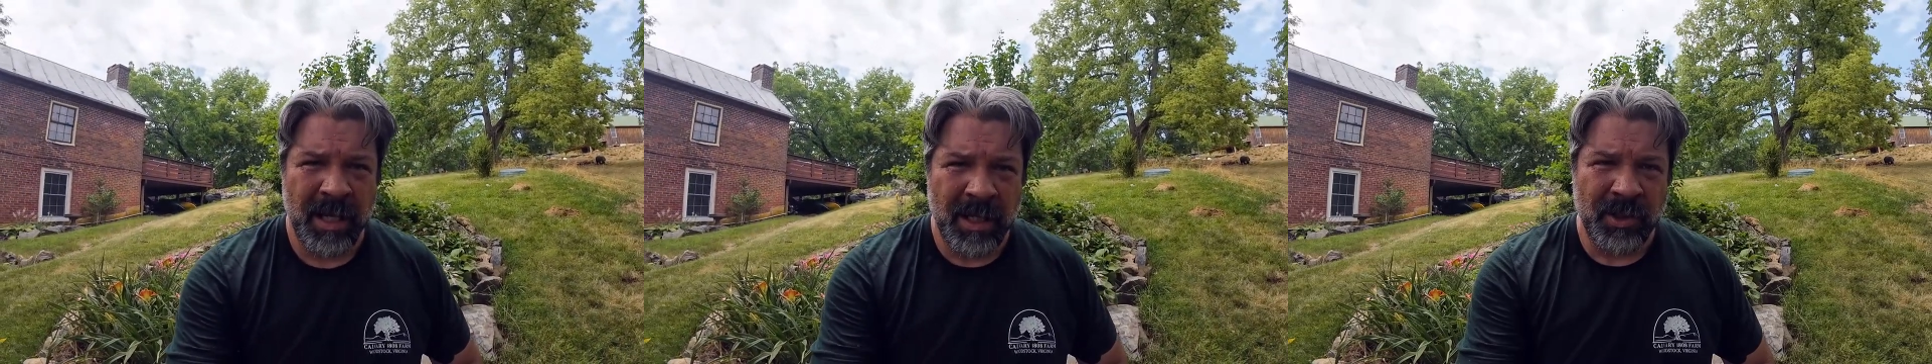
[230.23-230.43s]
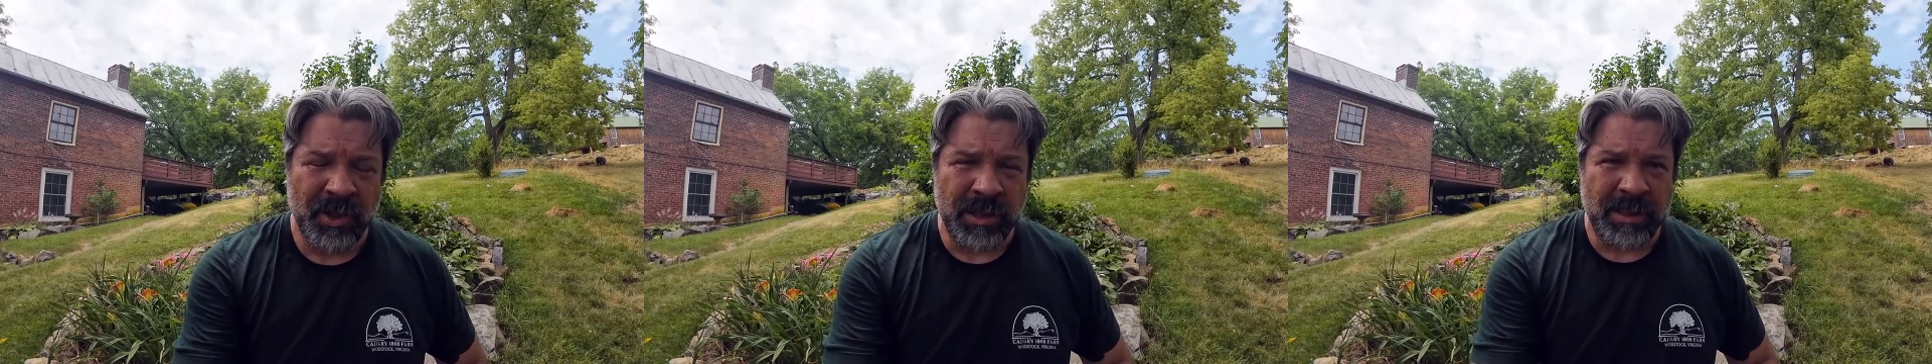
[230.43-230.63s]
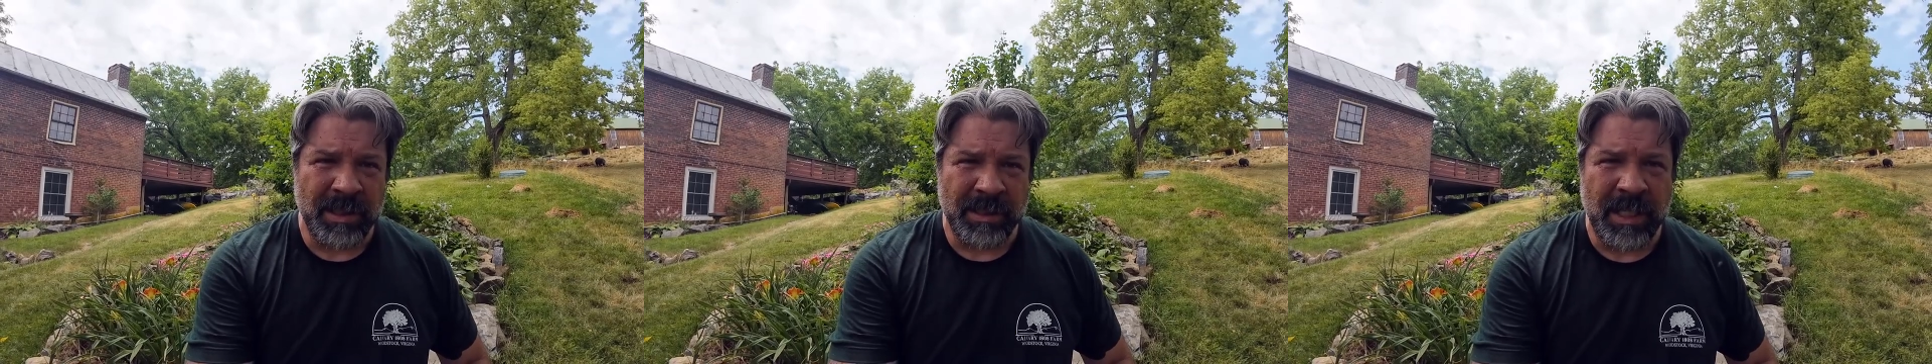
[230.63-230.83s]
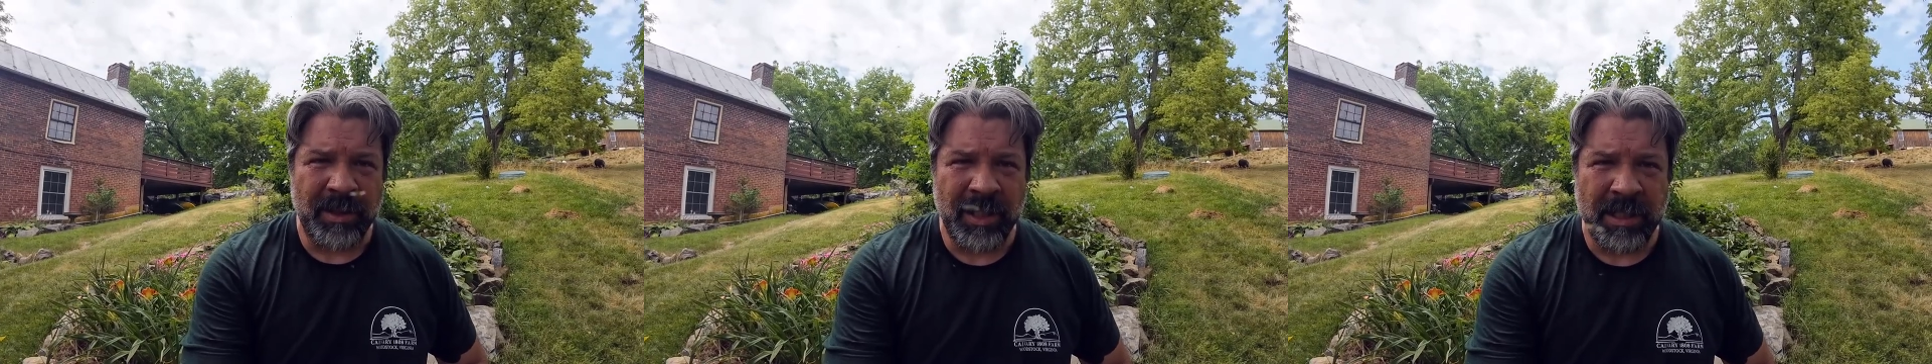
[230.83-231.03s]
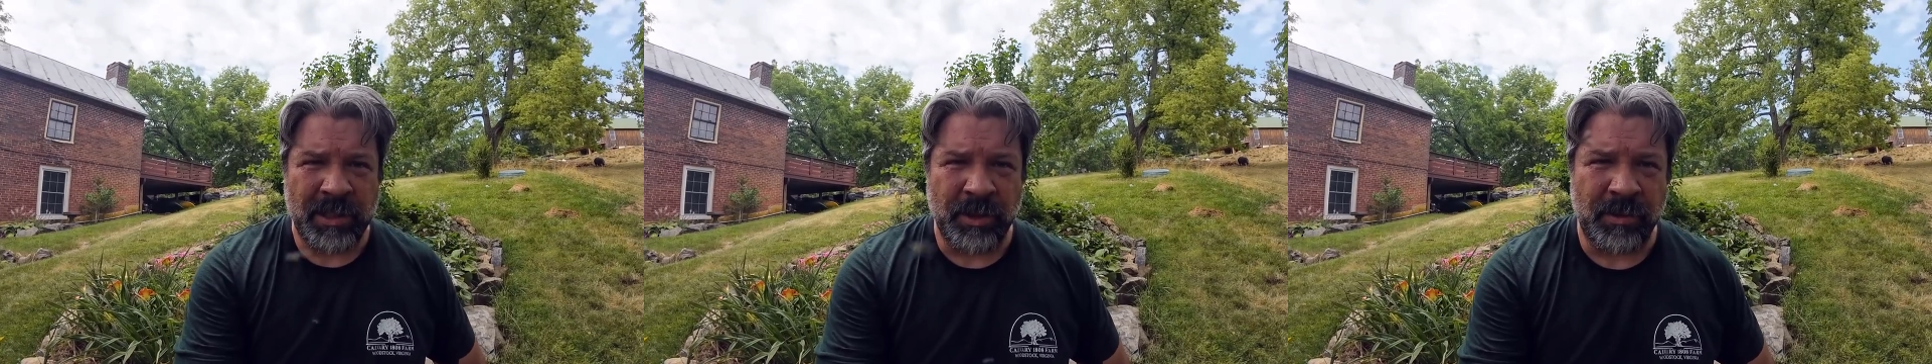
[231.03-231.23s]
she says, I
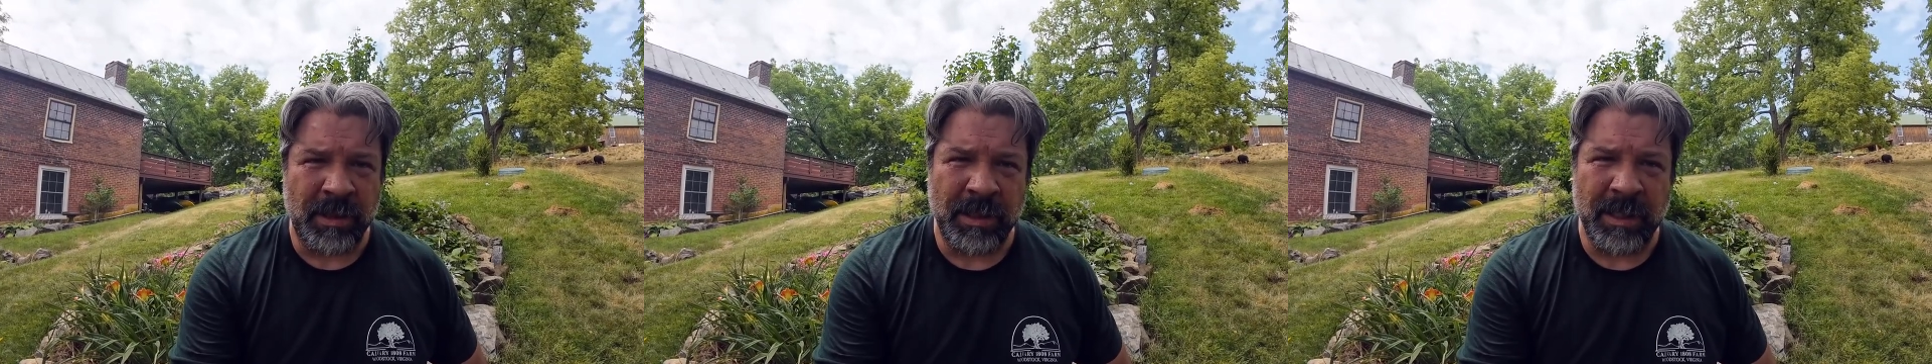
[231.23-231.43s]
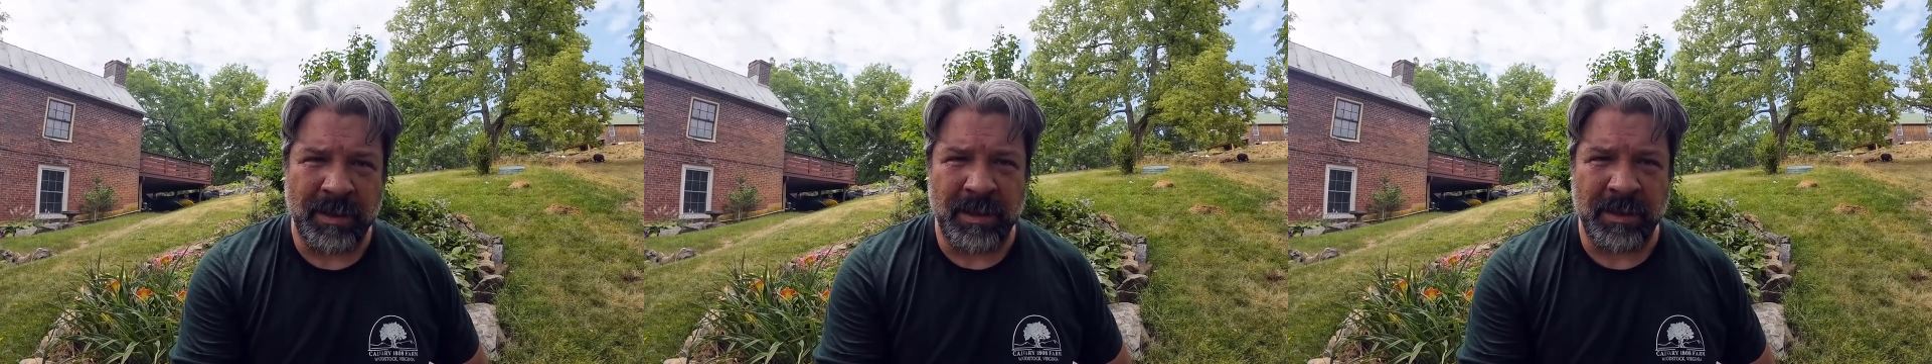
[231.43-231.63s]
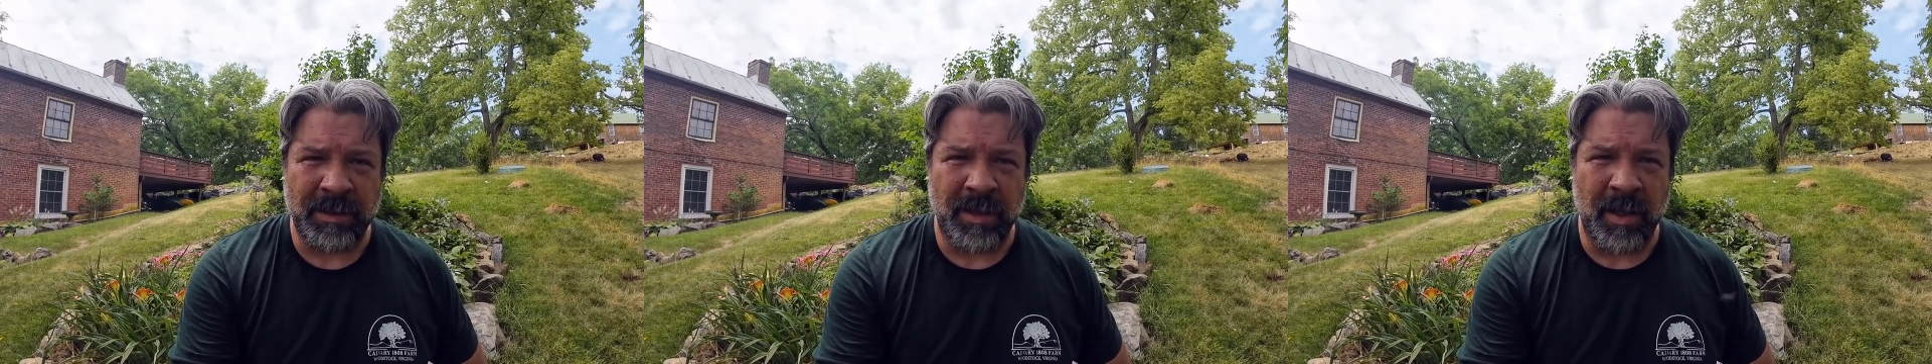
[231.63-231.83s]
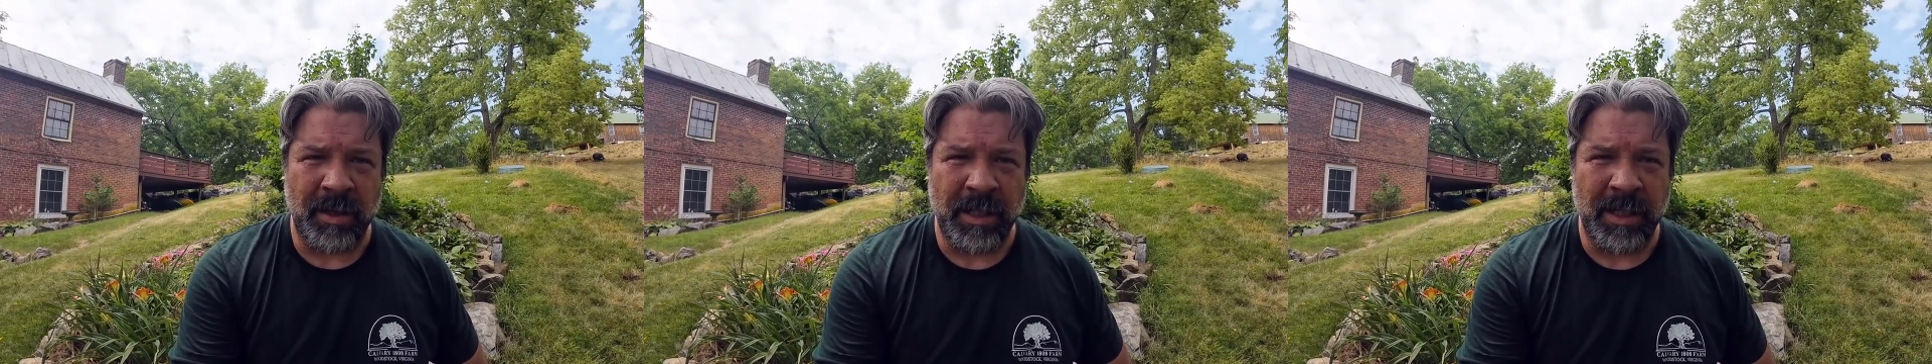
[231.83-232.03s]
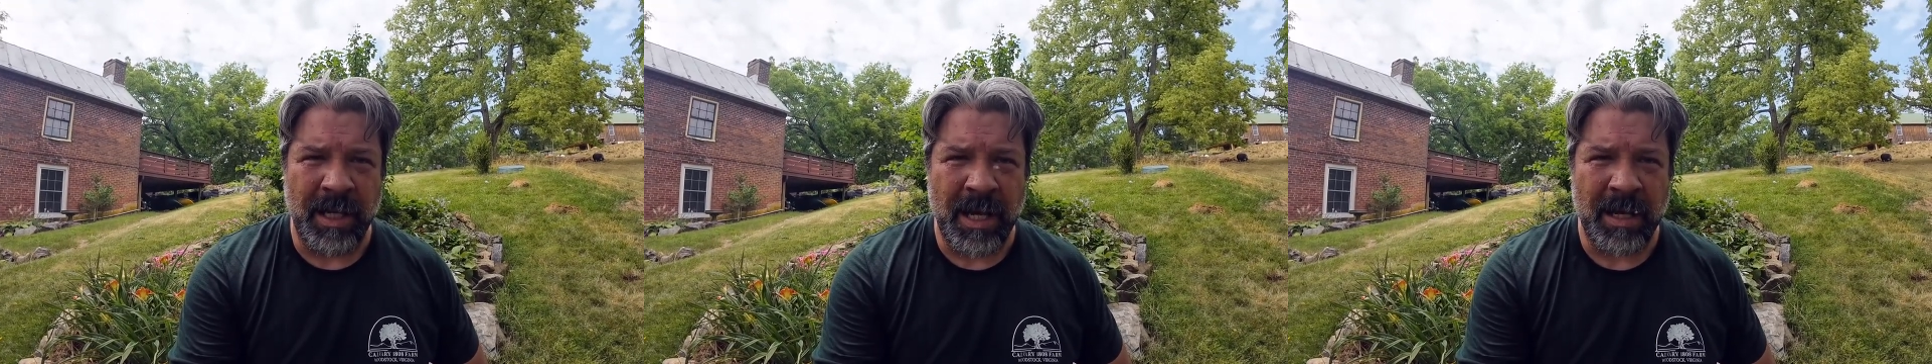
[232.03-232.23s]
think you can get this done
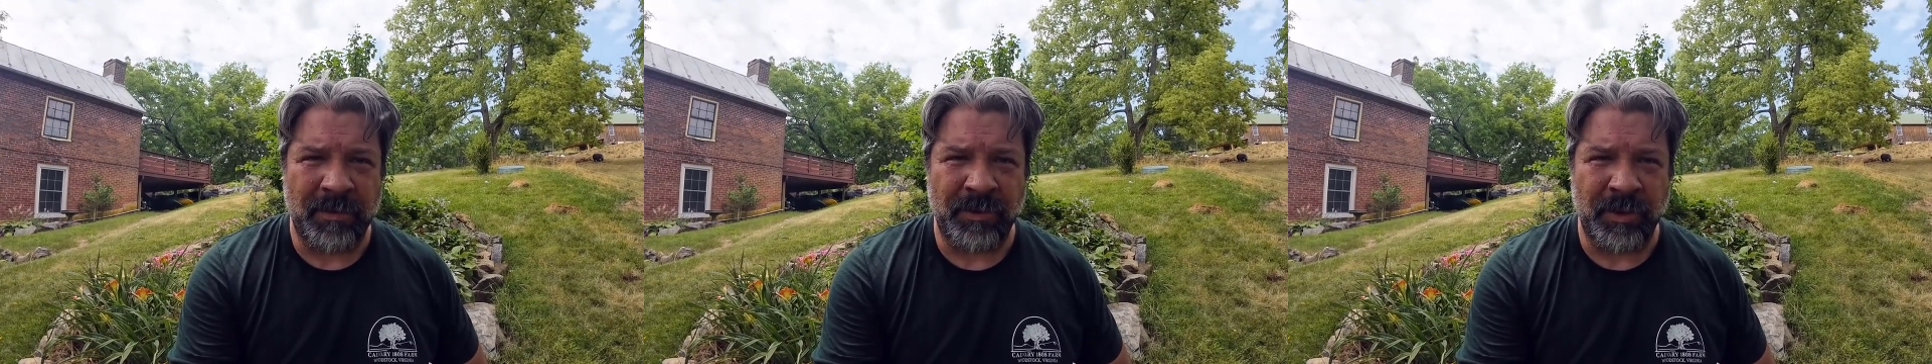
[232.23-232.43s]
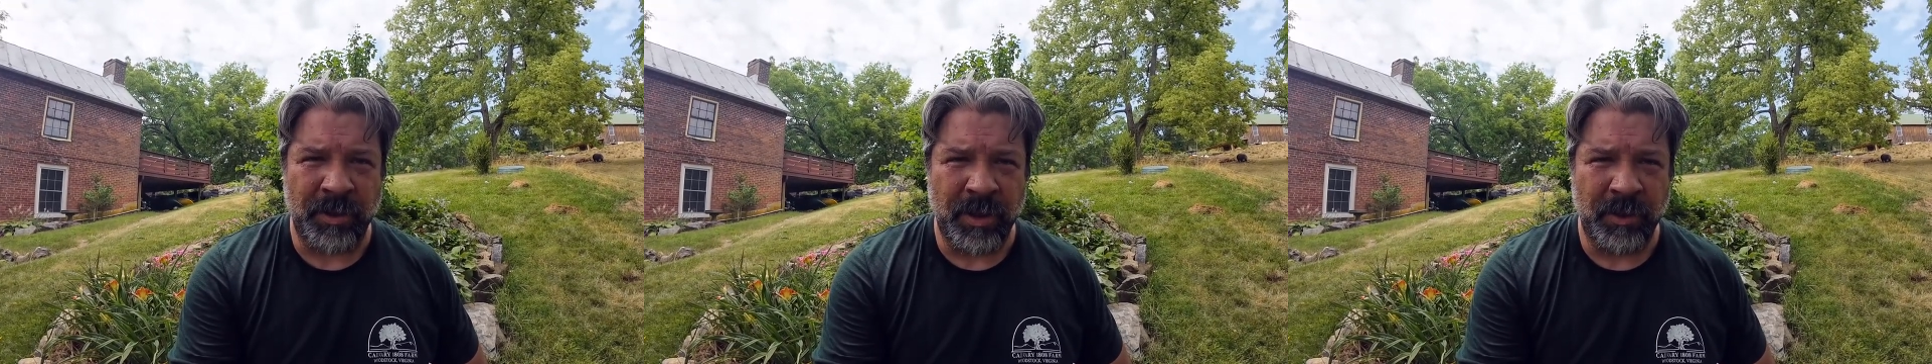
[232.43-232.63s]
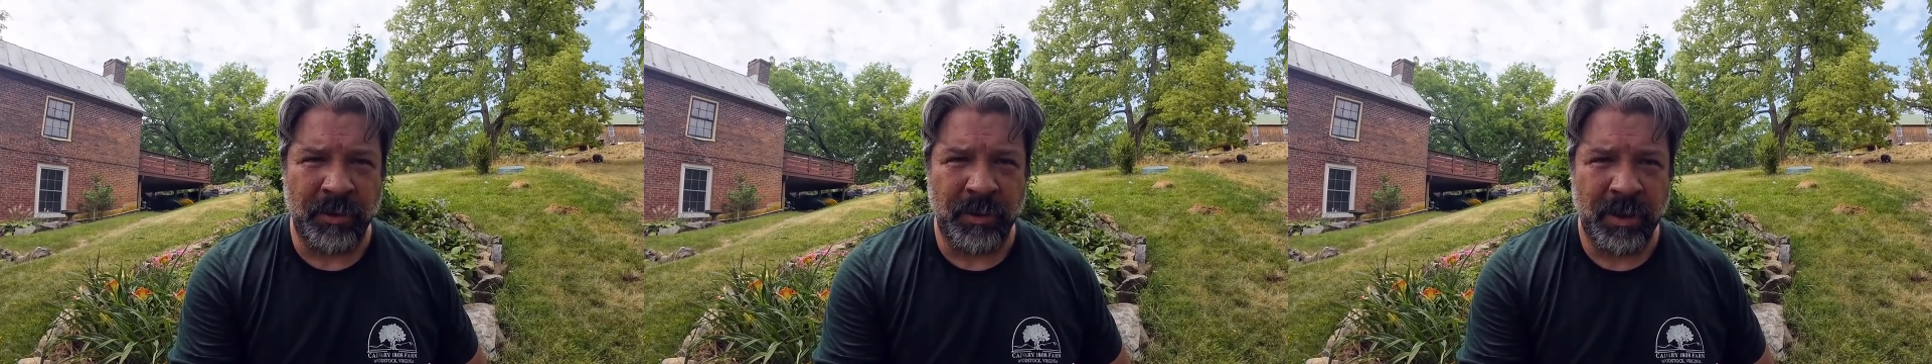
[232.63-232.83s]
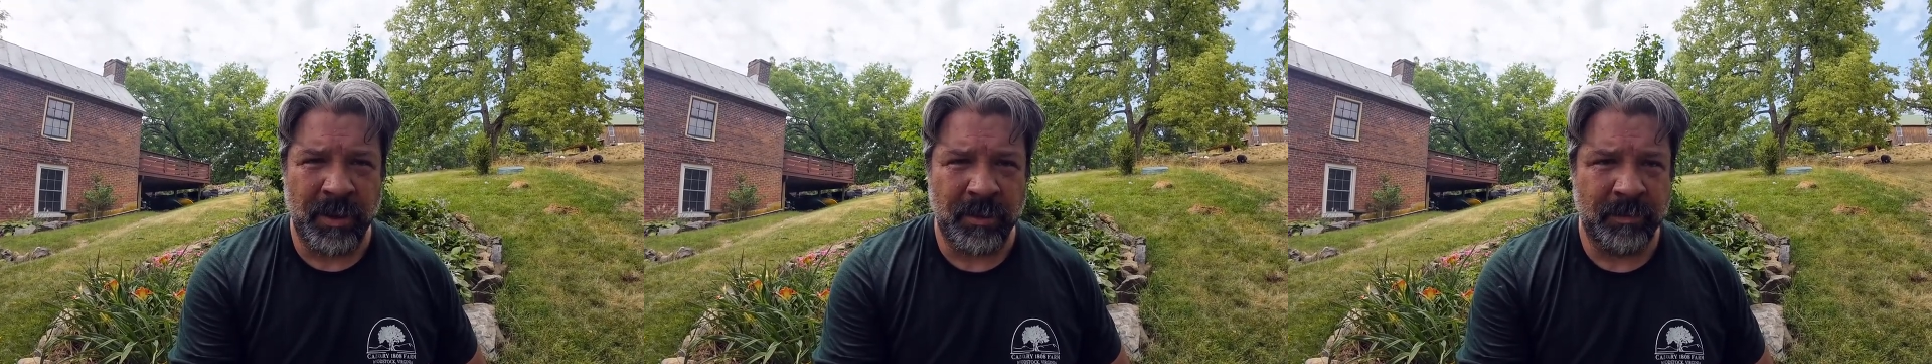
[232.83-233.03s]
in the afternoon.